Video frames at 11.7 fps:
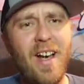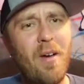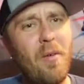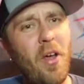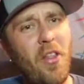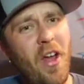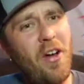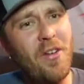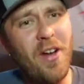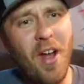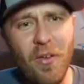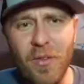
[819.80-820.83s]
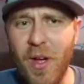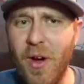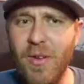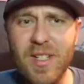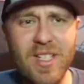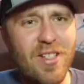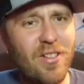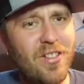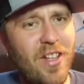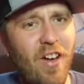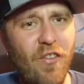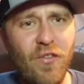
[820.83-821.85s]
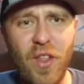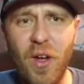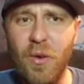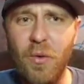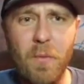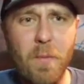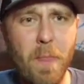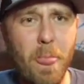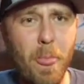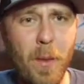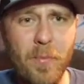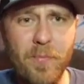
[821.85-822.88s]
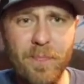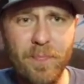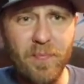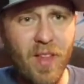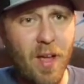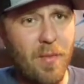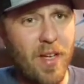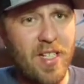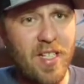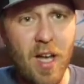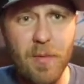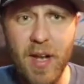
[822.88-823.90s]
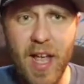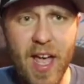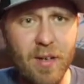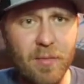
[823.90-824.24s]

Although I don't know though, it's still tough though. I mean, he's coming at him.